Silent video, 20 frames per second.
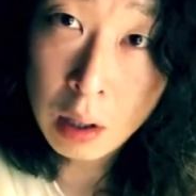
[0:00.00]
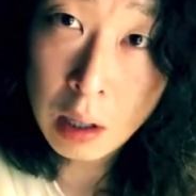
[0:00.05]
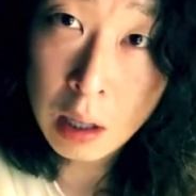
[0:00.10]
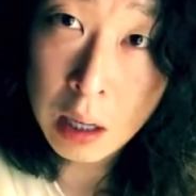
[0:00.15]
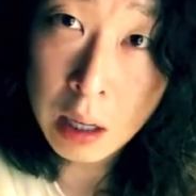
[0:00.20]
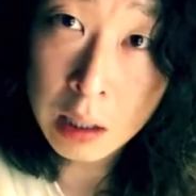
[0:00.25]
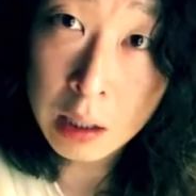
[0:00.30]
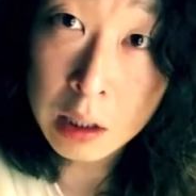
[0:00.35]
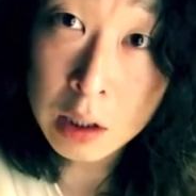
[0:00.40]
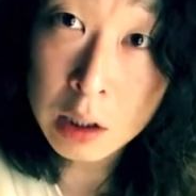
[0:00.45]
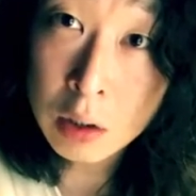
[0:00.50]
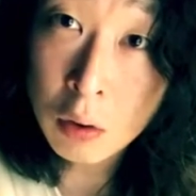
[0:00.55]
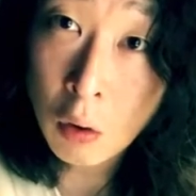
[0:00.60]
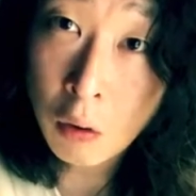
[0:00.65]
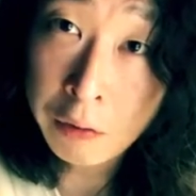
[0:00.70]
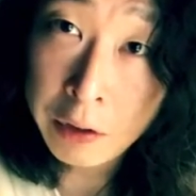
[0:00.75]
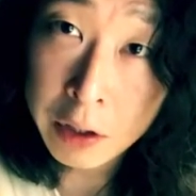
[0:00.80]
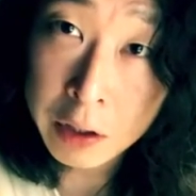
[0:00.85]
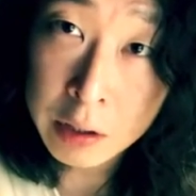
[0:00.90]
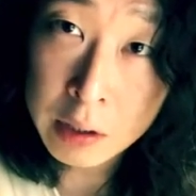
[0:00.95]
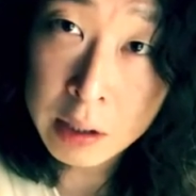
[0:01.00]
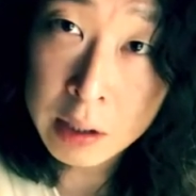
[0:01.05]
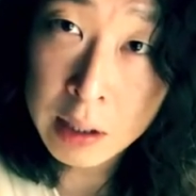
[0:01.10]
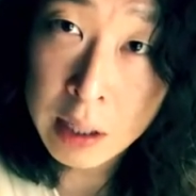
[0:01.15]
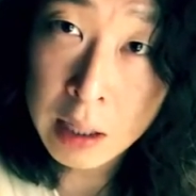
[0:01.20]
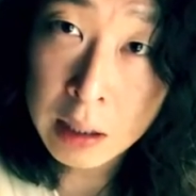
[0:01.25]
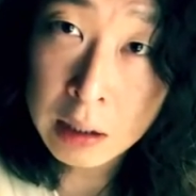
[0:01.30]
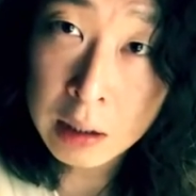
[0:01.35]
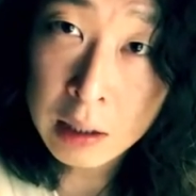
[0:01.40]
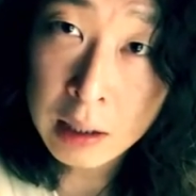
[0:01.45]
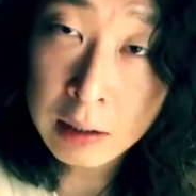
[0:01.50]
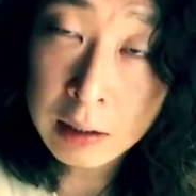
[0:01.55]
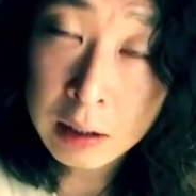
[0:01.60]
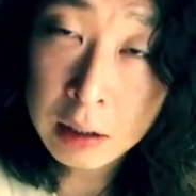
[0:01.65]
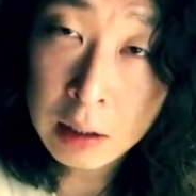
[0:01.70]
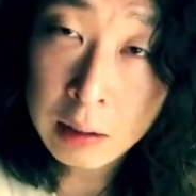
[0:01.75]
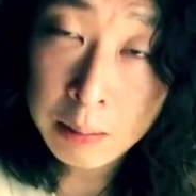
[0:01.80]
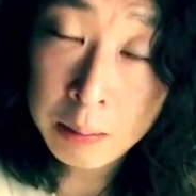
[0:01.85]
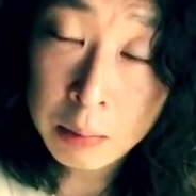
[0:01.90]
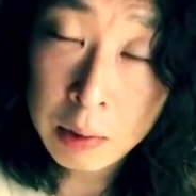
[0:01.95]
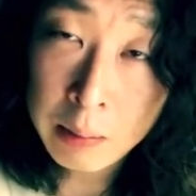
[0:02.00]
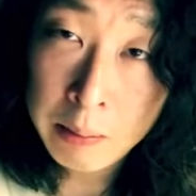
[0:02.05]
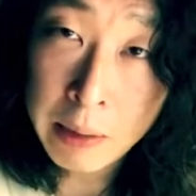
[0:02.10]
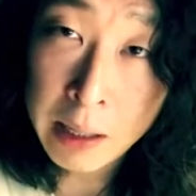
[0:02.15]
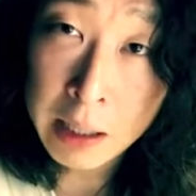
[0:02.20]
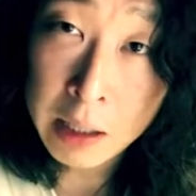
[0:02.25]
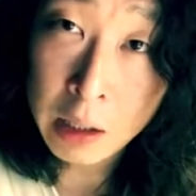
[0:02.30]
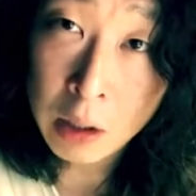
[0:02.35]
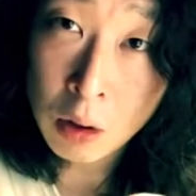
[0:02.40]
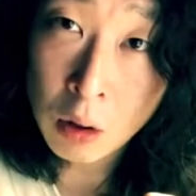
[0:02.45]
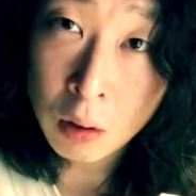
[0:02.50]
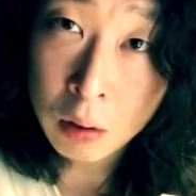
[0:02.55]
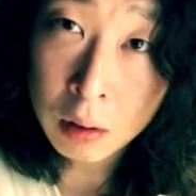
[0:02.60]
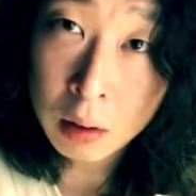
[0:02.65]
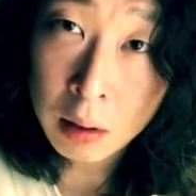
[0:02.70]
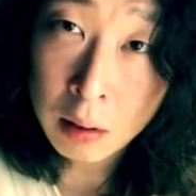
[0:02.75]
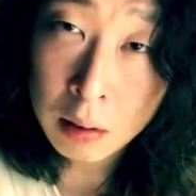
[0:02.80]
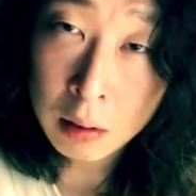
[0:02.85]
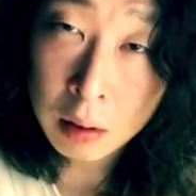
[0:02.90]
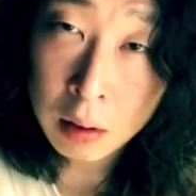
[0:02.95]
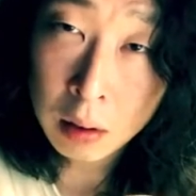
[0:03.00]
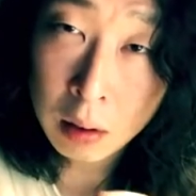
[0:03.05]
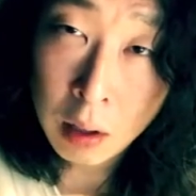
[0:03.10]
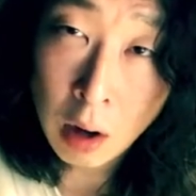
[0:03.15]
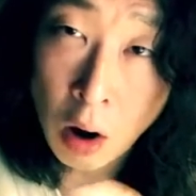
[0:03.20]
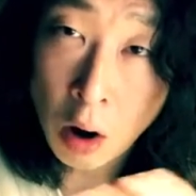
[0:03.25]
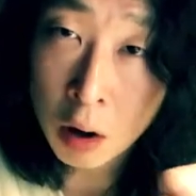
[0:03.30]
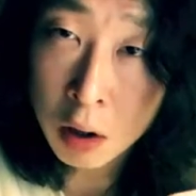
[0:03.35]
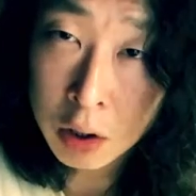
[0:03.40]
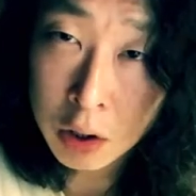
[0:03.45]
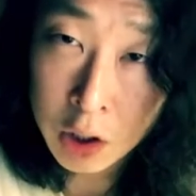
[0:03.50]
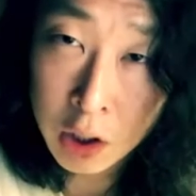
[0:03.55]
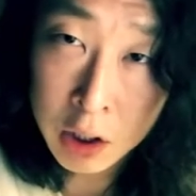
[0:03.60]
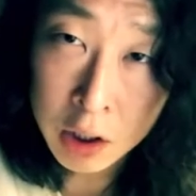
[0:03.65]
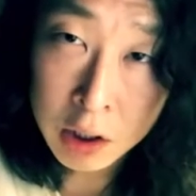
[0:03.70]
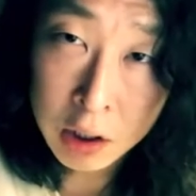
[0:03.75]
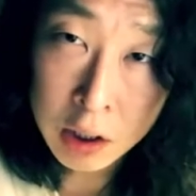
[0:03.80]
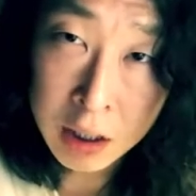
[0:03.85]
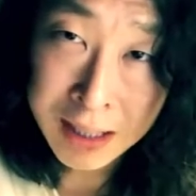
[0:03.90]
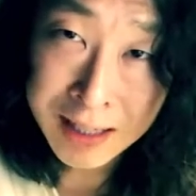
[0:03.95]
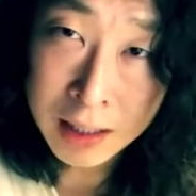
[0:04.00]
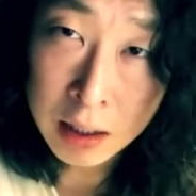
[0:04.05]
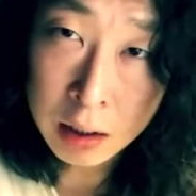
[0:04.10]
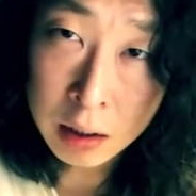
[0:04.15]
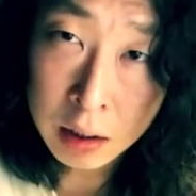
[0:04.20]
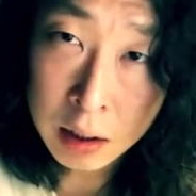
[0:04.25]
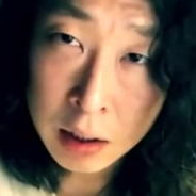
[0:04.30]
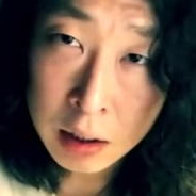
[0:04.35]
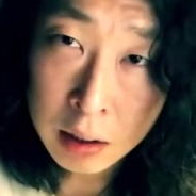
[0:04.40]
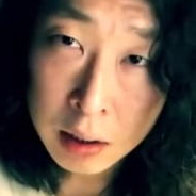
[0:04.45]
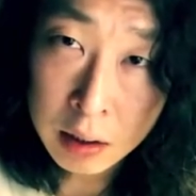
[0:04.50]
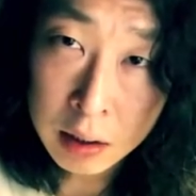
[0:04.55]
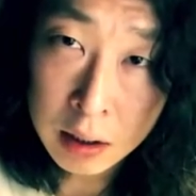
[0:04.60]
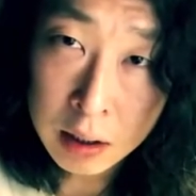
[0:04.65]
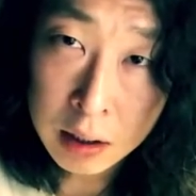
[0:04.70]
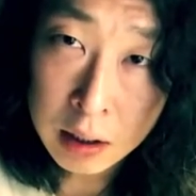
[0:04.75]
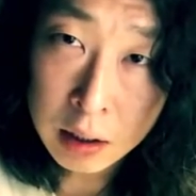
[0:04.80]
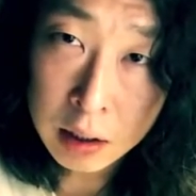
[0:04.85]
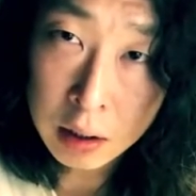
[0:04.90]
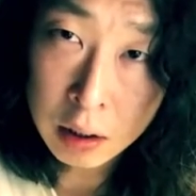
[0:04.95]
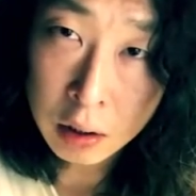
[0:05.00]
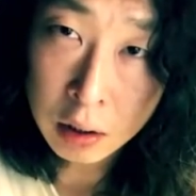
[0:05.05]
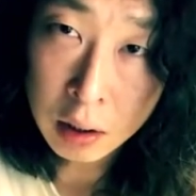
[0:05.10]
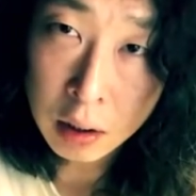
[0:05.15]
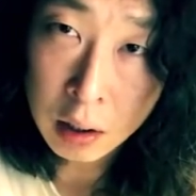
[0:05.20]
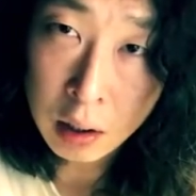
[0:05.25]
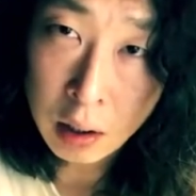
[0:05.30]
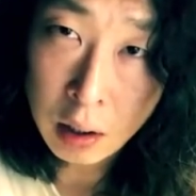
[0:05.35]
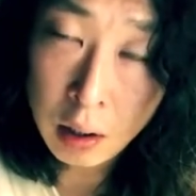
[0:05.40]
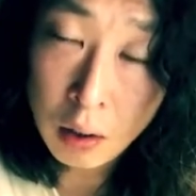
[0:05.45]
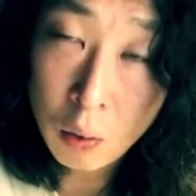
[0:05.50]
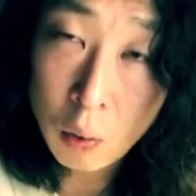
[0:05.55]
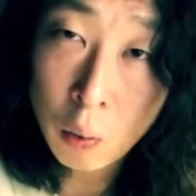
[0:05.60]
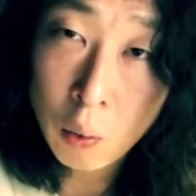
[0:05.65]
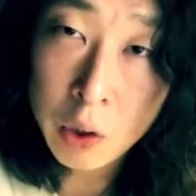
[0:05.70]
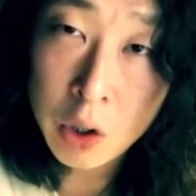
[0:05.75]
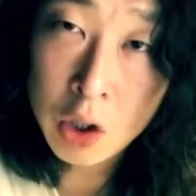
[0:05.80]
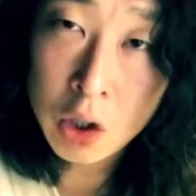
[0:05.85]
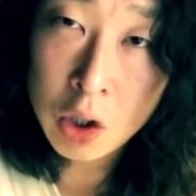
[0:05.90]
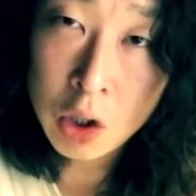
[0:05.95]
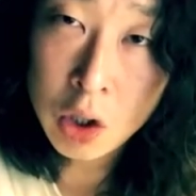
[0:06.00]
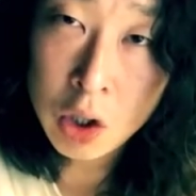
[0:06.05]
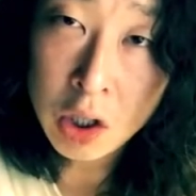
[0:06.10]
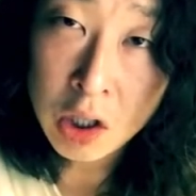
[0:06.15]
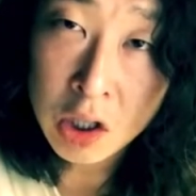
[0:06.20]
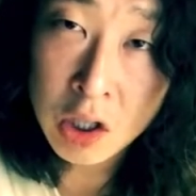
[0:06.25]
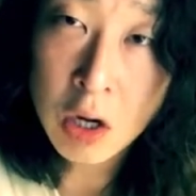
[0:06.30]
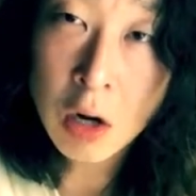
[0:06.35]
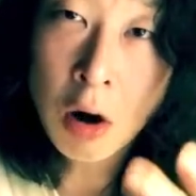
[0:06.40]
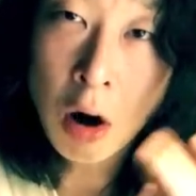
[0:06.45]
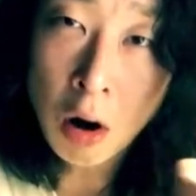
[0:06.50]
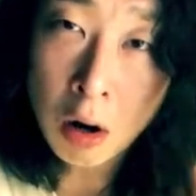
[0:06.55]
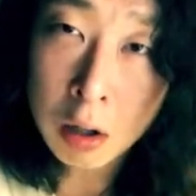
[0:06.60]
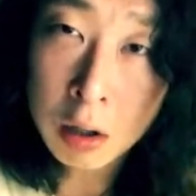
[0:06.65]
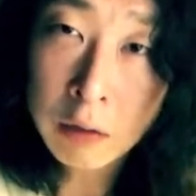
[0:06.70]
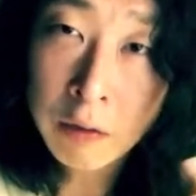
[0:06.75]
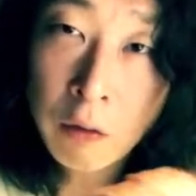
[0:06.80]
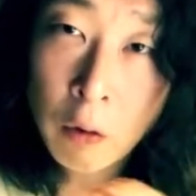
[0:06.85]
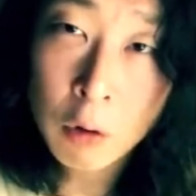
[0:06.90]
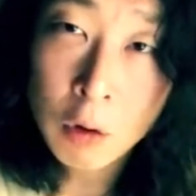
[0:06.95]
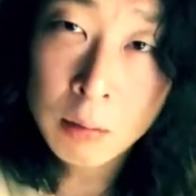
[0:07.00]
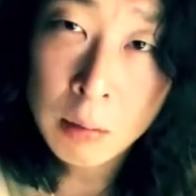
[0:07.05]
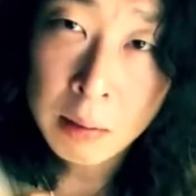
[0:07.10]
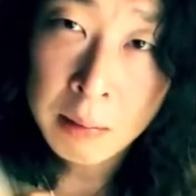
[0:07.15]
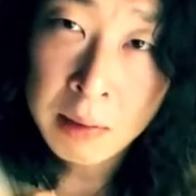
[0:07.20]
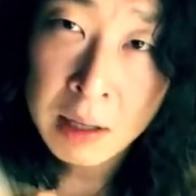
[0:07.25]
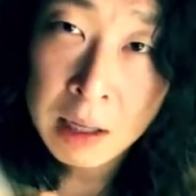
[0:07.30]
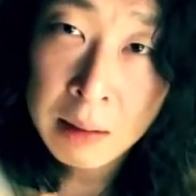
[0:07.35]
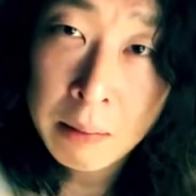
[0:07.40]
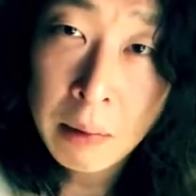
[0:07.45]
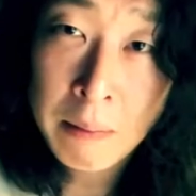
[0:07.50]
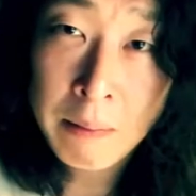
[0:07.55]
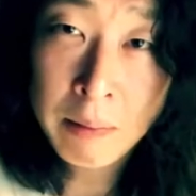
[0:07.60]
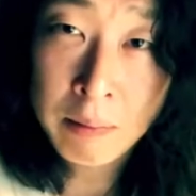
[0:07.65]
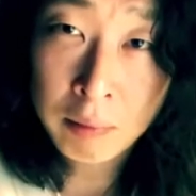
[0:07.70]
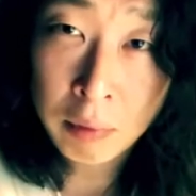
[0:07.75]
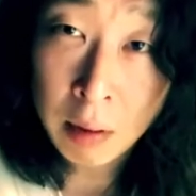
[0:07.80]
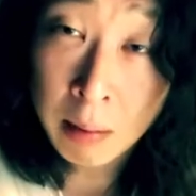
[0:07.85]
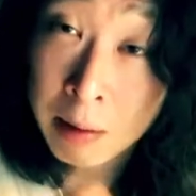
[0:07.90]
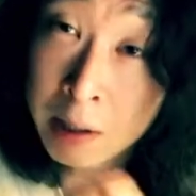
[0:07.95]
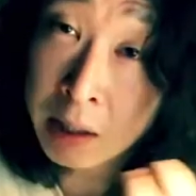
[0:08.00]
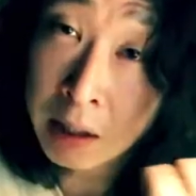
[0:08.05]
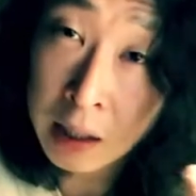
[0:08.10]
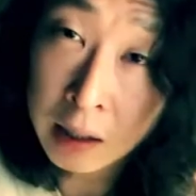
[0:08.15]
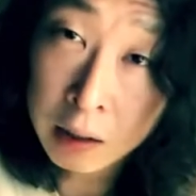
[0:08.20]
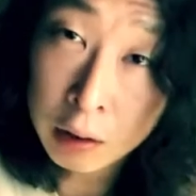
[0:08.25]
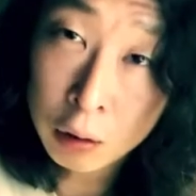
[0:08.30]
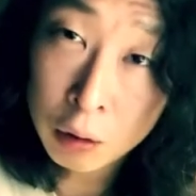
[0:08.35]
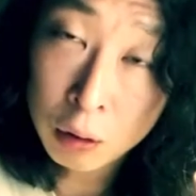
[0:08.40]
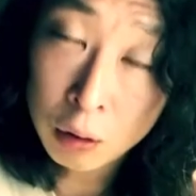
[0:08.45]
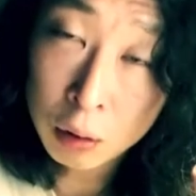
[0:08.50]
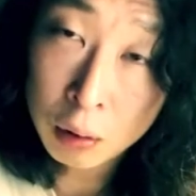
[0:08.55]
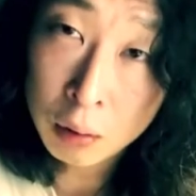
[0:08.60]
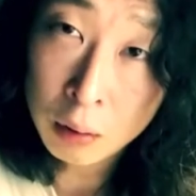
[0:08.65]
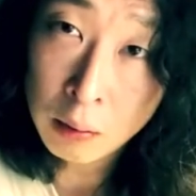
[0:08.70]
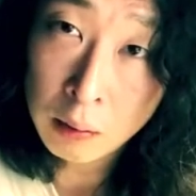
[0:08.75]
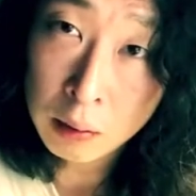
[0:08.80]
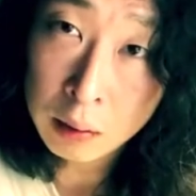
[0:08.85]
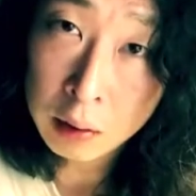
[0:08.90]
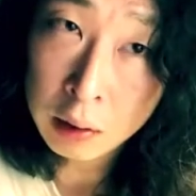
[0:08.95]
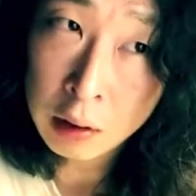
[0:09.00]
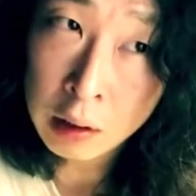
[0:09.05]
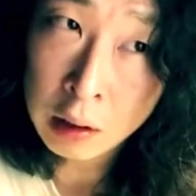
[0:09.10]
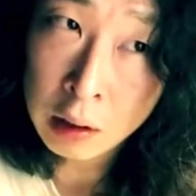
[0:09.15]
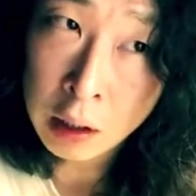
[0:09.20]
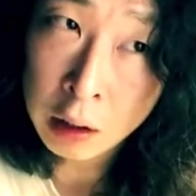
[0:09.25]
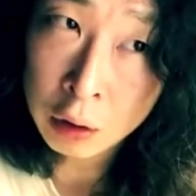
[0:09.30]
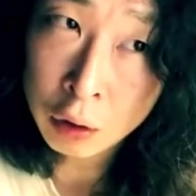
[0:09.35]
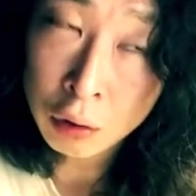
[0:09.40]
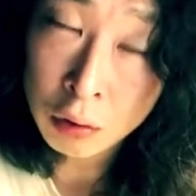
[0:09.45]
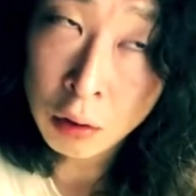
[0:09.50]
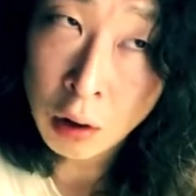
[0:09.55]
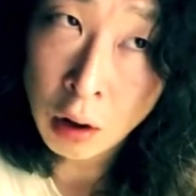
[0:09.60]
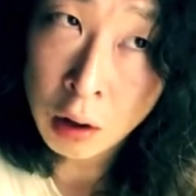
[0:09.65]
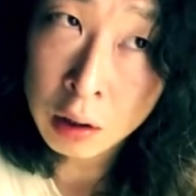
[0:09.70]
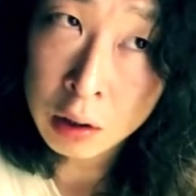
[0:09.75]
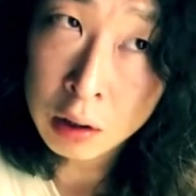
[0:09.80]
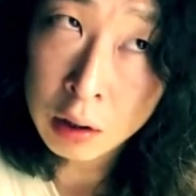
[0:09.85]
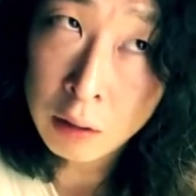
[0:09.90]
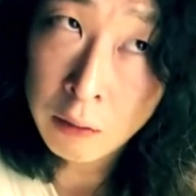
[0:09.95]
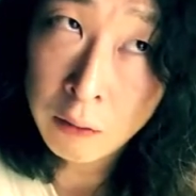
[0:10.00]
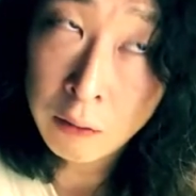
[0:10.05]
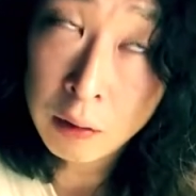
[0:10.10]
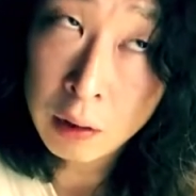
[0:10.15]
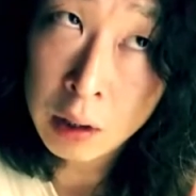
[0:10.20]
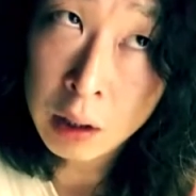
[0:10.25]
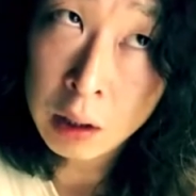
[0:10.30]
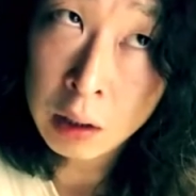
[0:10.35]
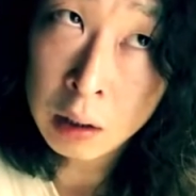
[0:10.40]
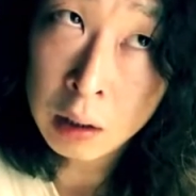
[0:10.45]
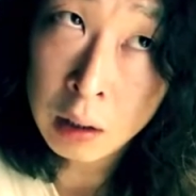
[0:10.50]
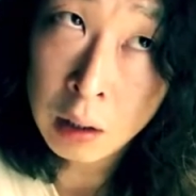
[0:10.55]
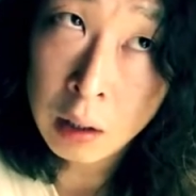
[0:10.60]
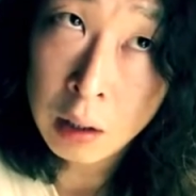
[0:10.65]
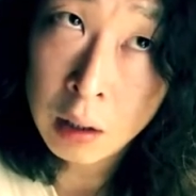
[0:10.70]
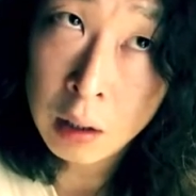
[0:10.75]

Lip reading: and it's obvious that depending on the largest distances, which is large for human being, but probably not too large in